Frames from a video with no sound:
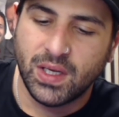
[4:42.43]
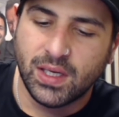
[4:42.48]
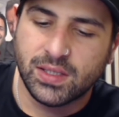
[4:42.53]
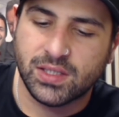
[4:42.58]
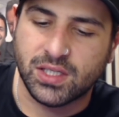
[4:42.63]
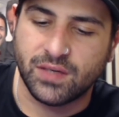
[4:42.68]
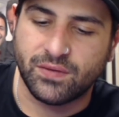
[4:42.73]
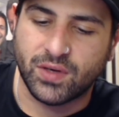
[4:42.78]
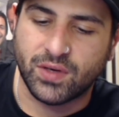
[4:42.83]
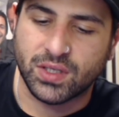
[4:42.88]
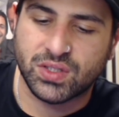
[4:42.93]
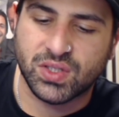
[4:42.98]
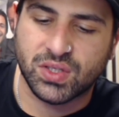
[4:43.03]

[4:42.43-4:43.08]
So you've got